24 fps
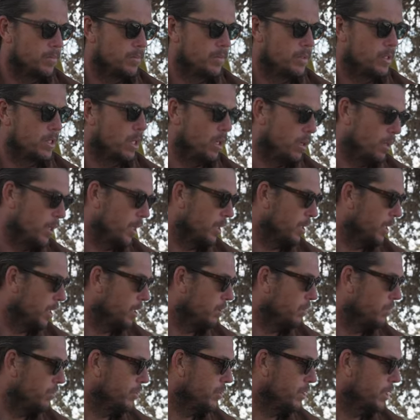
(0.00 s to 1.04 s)
so I
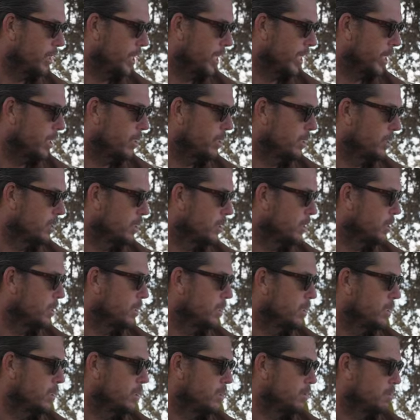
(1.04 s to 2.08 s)
kind of feel like
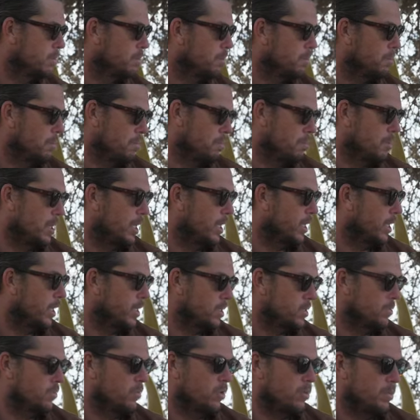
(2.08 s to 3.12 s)

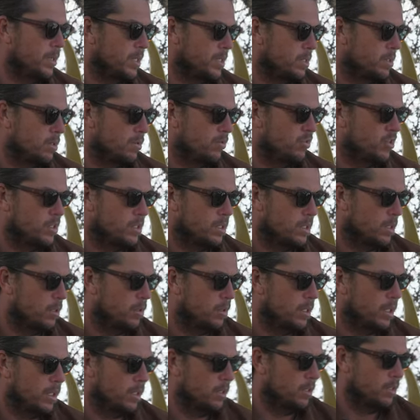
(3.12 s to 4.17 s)
because of where my surfing's
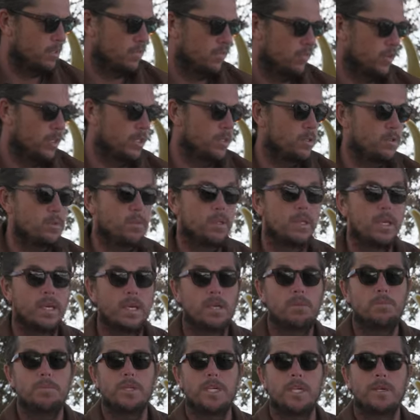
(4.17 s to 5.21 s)
going, this fin's really
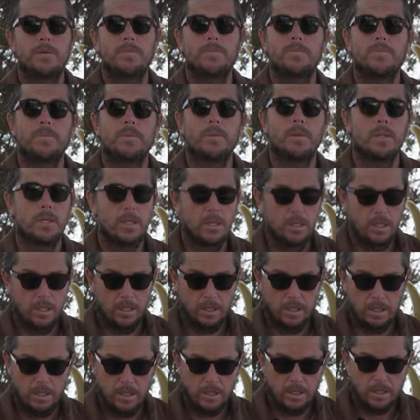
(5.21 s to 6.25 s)
helped it.
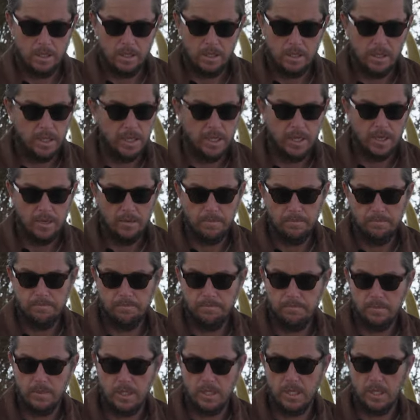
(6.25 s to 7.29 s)

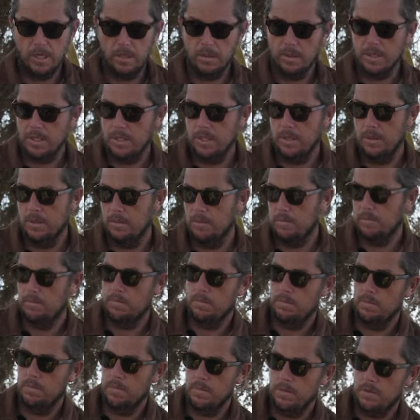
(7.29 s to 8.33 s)
You know, I still
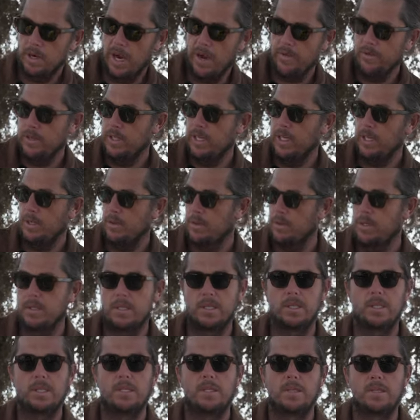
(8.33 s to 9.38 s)
gravitate towards
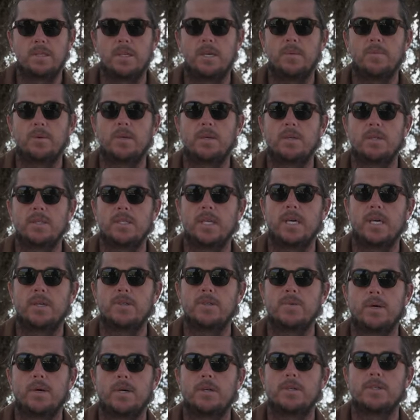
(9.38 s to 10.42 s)
this in the summer and south
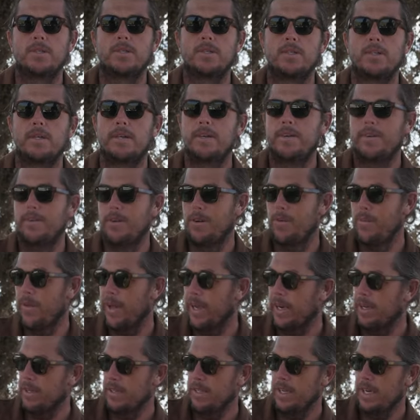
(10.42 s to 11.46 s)
swells, where I'm
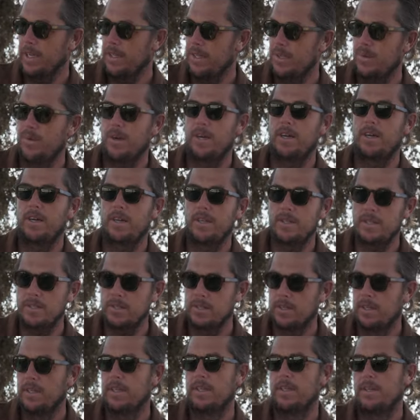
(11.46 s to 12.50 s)
like, south swells,